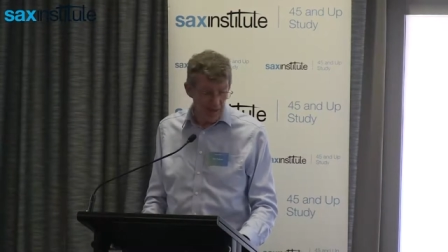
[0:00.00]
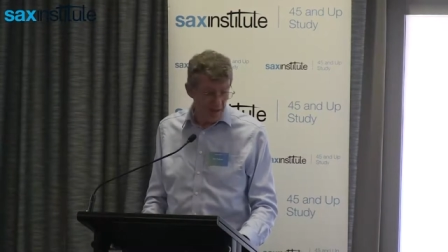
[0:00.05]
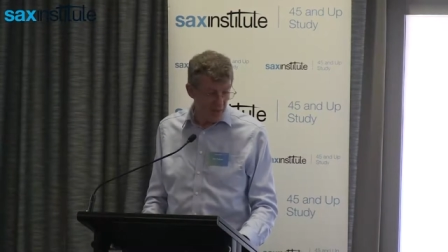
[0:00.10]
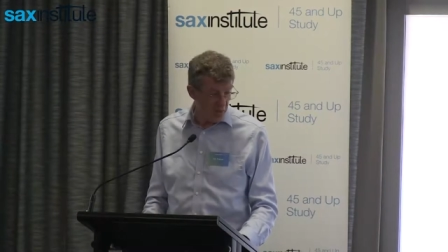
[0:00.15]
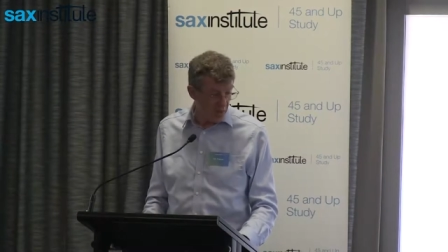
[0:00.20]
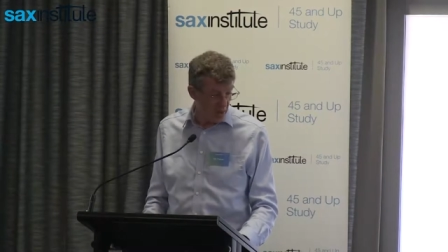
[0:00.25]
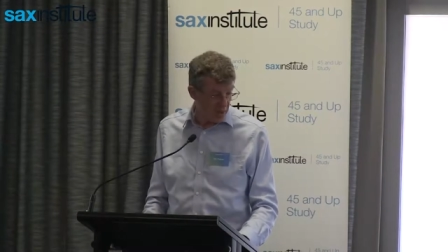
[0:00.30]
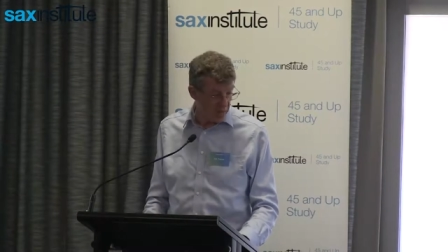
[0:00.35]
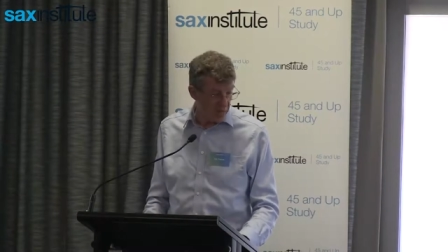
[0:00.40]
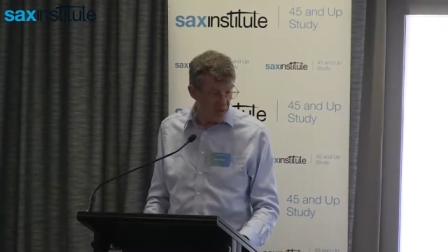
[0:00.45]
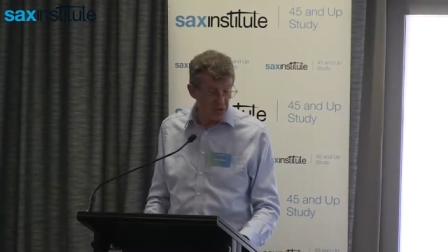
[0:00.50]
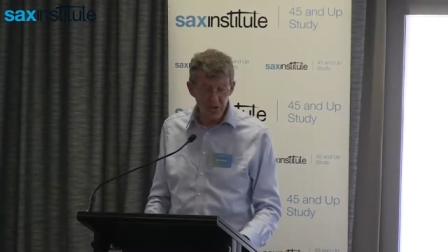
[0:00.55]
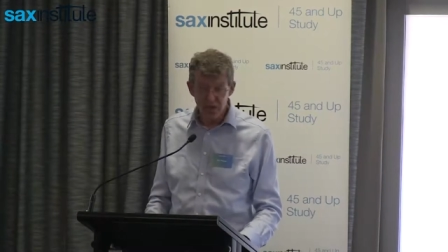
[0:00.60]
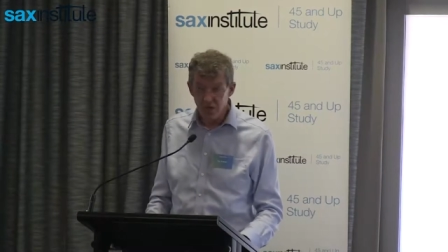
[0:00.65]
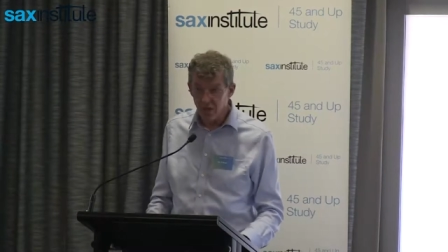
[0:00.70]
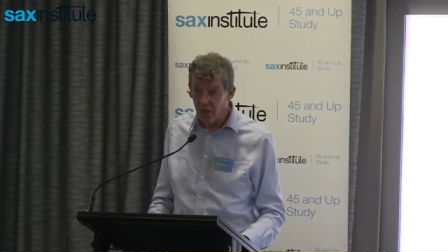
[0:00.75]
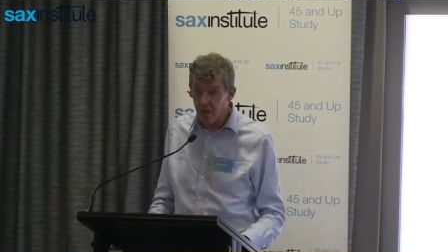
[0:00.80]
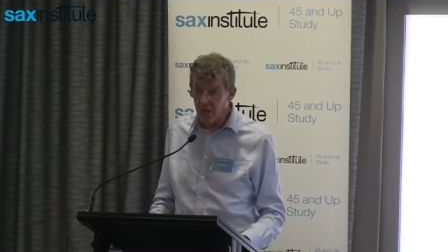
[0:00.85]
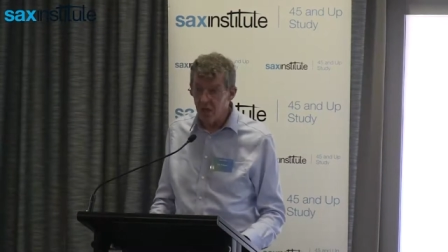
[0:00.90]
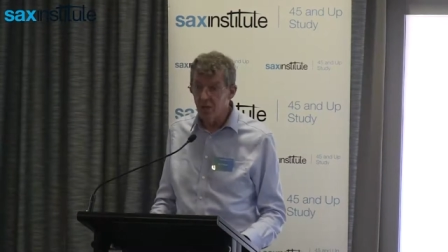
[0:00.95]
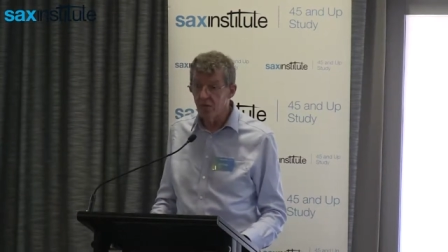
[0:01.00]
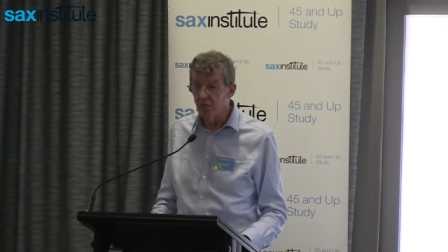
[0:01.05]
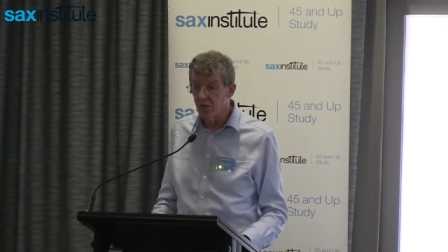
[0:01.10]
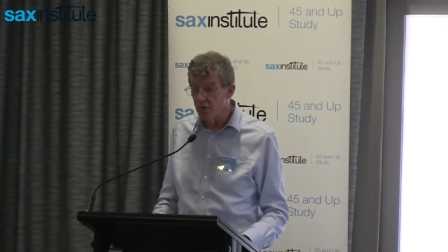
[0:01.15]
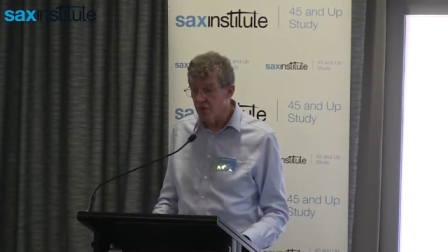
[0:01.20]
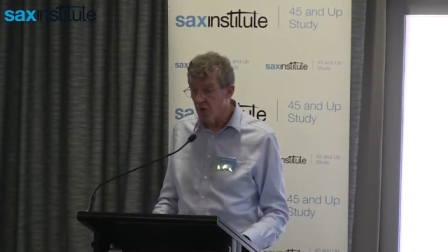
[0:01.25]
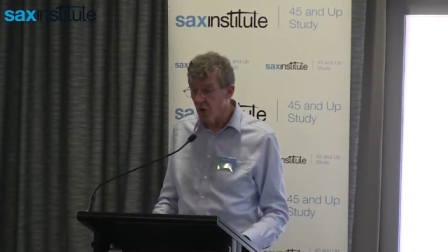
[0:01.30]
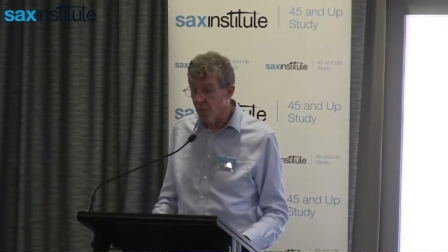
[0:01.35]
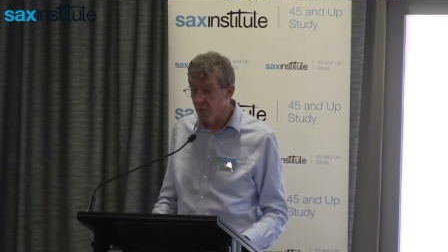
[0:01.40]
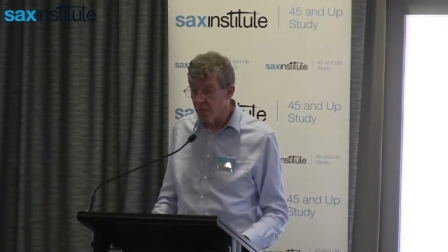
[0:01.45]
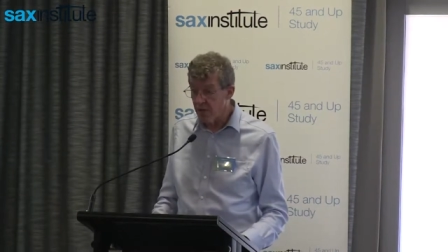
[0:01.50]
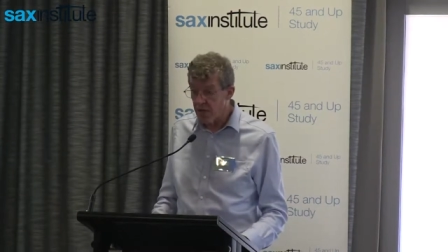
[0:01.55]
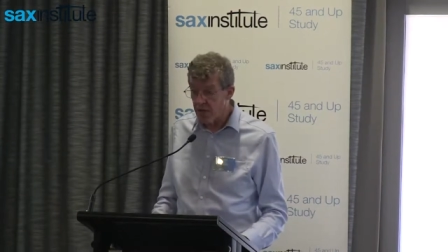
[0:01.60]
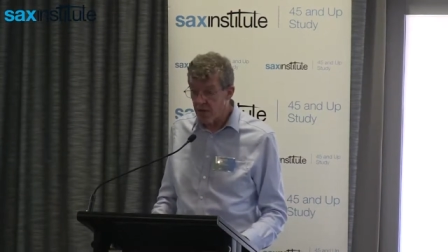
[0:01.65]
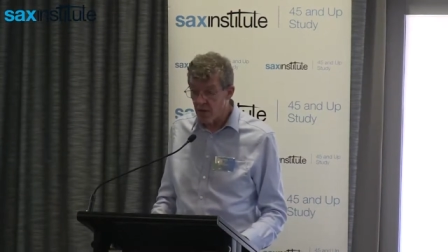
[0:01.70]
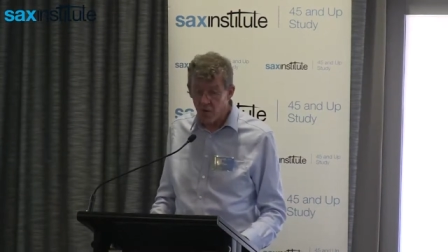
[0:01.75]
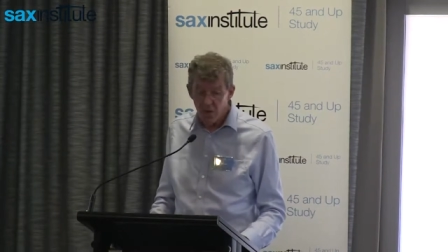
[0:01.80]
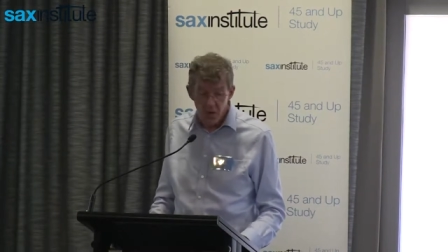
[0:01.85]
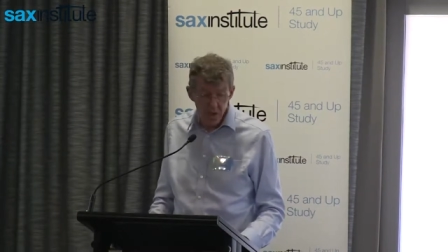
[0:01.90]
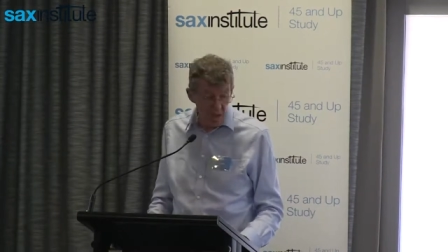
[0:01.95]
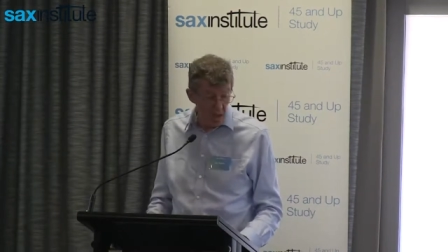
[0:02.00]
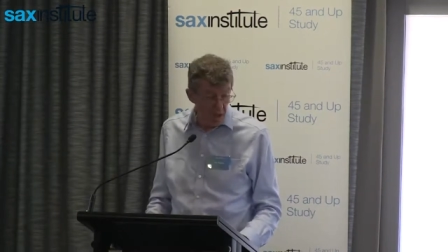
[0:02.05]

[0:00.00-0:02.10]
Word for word: and one which has done a good job there.